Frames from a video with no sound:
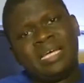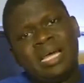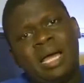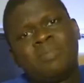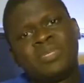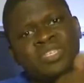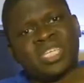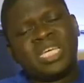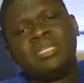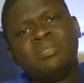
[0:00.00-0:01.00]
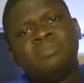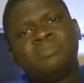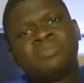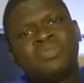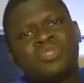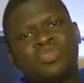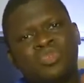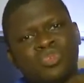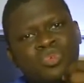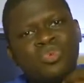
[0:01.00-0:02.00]
and begin to
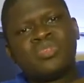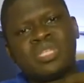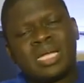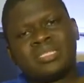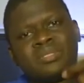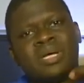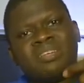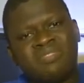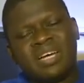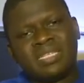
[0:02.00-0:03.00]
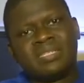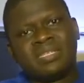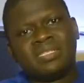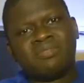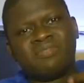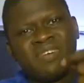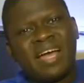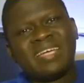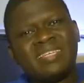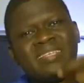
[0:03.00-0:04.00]
use that to your advantage.
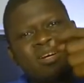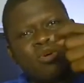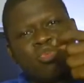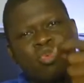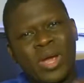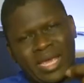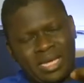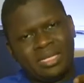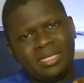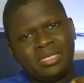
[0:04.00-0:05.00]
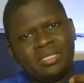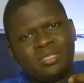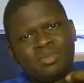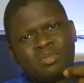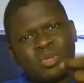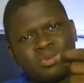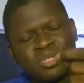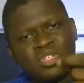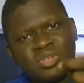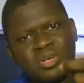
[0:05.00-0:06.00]
Find a way to be
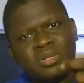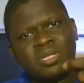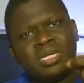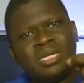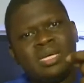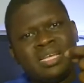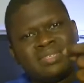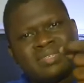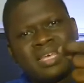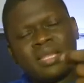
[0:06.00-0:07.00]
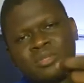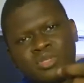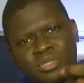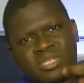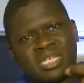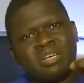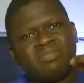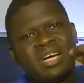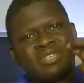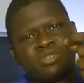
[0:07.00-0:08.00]
original and sell
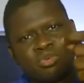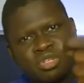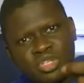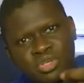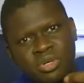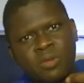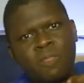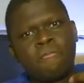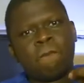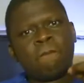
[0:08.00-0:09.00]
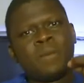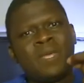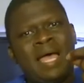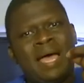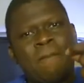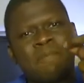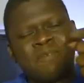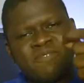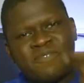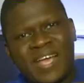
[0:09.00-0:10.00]
yourself as original and
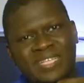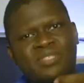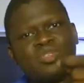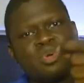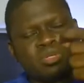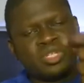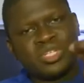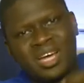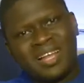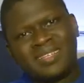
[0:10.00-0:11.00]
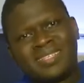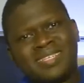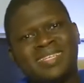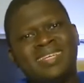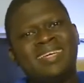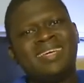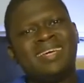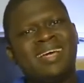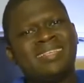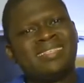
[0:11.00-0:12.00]
perfect your originality
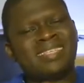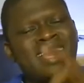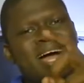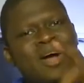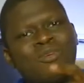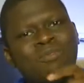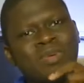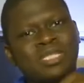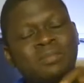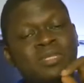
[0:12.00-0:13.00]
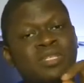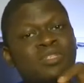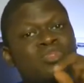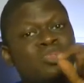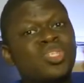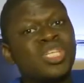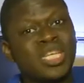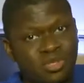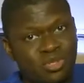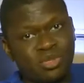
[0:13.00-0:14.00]
and see how money begin to
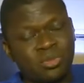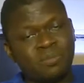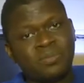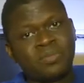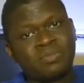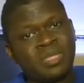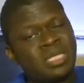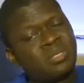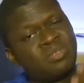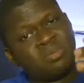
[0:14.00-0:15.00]
chase you. Because